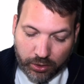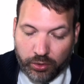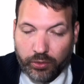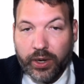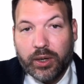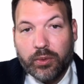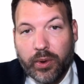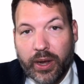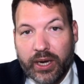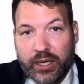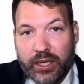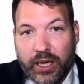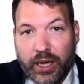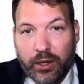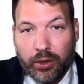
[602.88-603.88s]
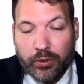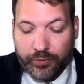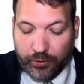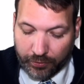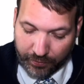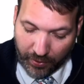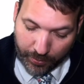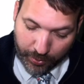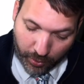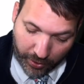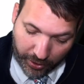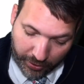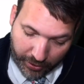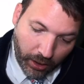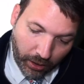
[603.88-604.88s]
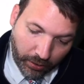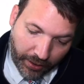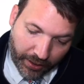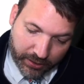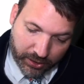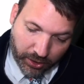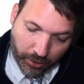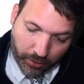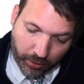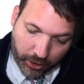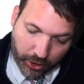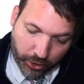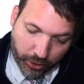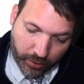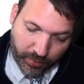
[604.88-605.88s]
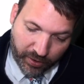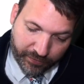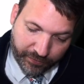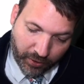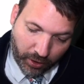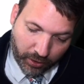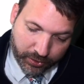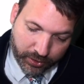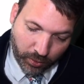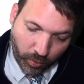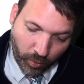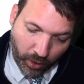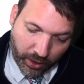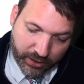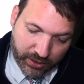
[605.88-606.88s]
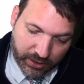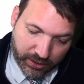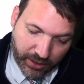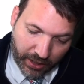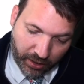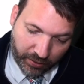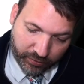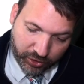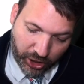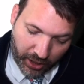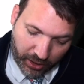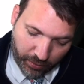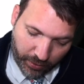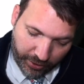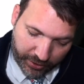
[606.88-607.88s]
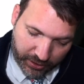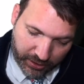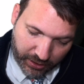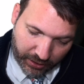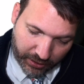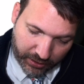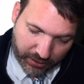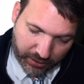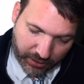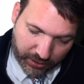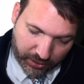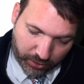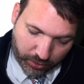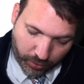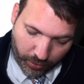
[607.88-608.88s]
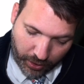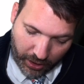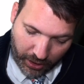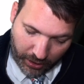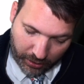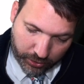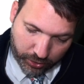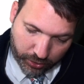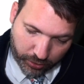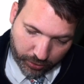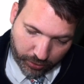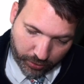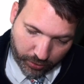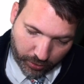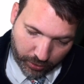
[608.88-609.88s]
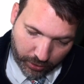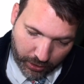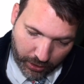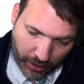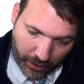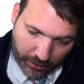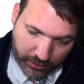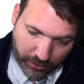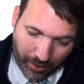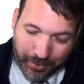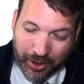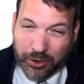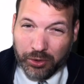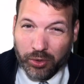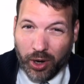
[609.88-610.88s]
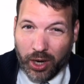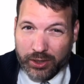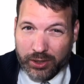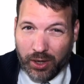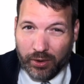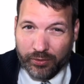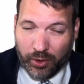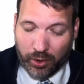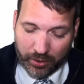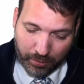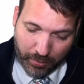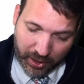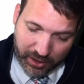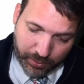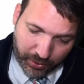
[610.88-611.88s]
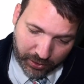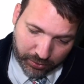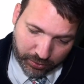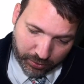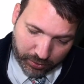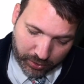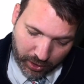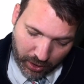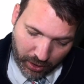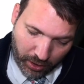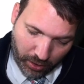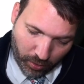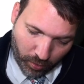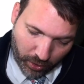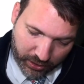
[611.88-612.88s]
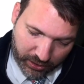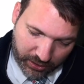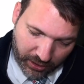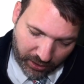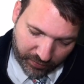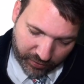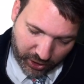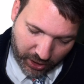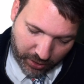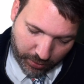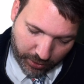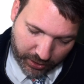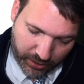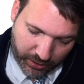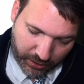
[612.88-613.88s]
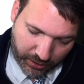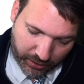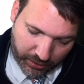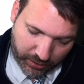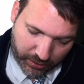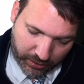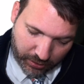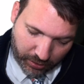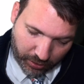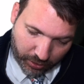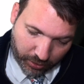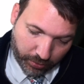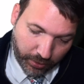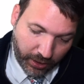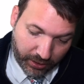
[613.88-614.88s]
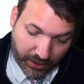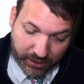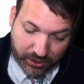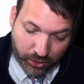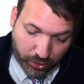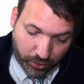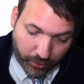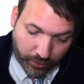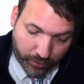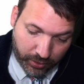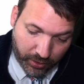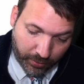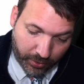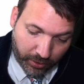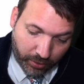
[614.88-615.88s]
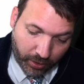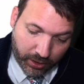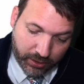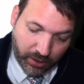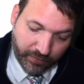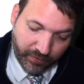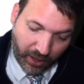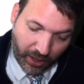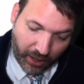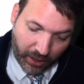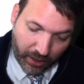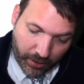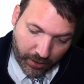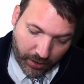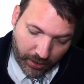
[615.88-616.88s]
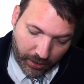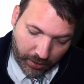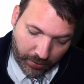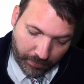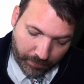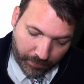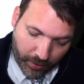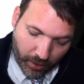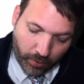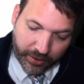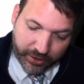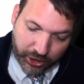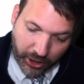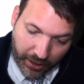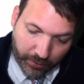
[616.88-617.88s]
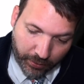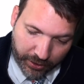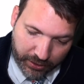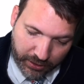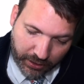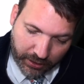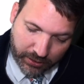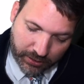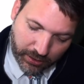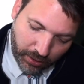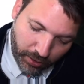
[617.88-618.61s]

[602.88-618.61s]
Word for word: green, red, and yellow for February. All right, so could be false. One set of January tickets is green. True or not? So I'm going to cross off all the must be trues one set of January tickets are green. That's true, so I'm going to cross off A. Um, oh, wait, January tickets.